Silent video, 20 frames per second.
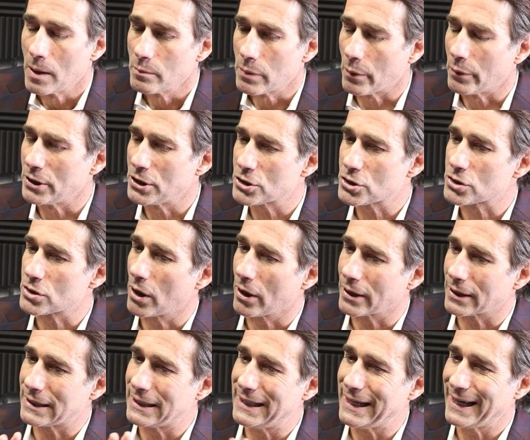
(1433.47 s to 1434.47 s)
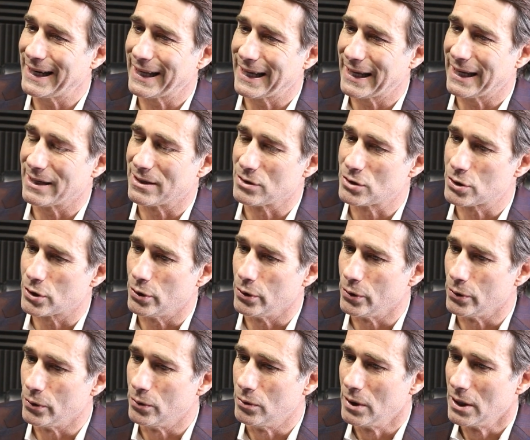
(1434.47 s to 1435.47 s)
But when you start getting
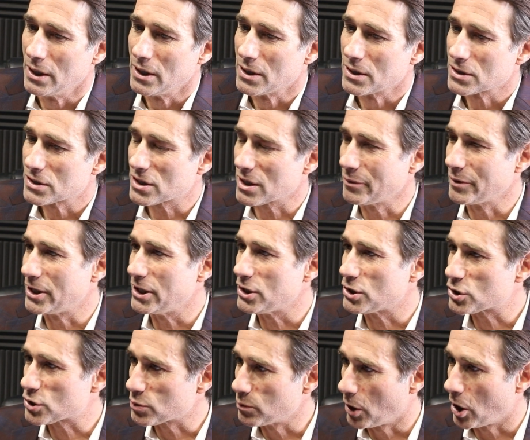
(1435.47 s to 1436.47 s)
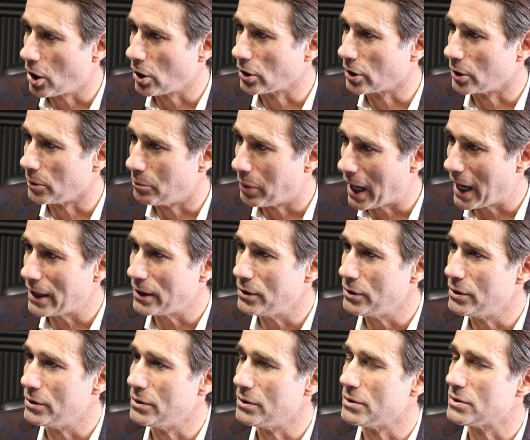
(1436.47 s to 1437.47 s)
into some of these smaller
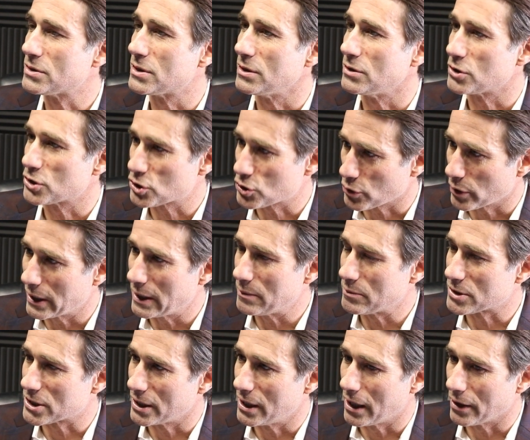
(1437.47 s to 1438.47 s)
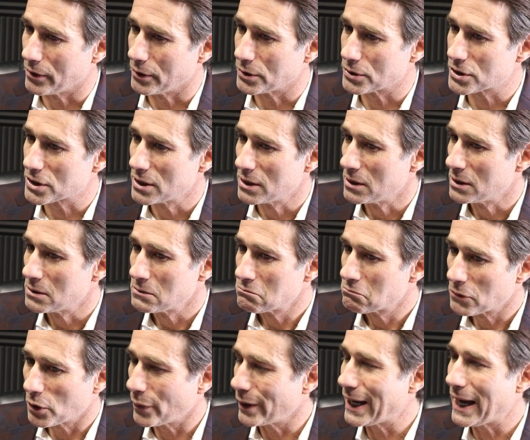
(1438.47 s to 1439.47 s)
bayous and streams and others,
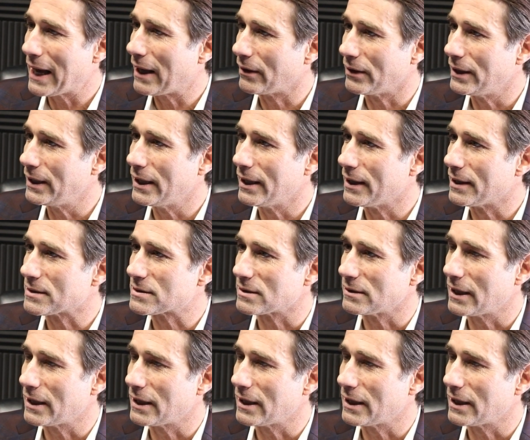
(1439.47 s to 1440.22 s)
the reality is,